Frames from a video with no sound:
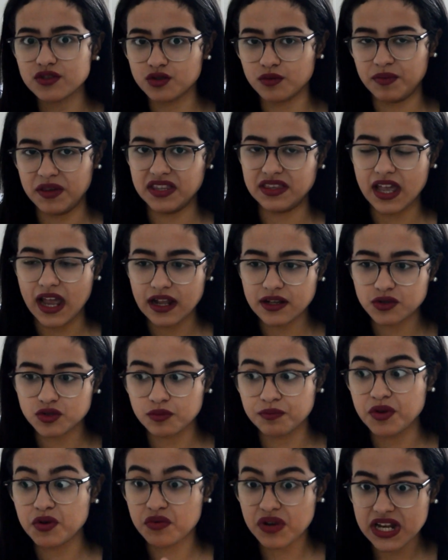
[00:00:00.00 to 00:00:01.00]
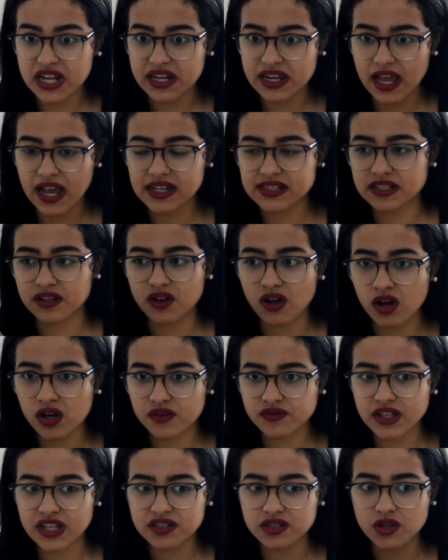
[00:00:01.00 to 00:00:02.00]
to be that, to be really nice and all
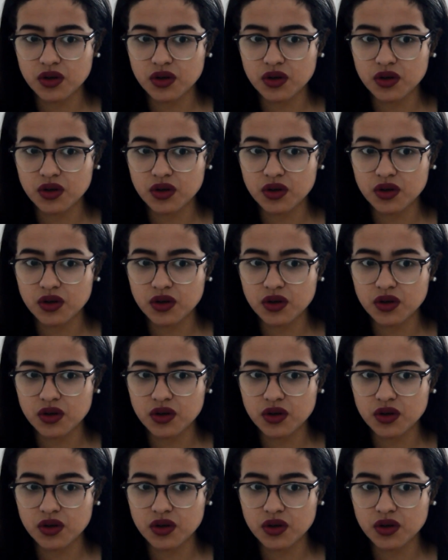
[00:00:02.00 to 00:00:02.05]
of that.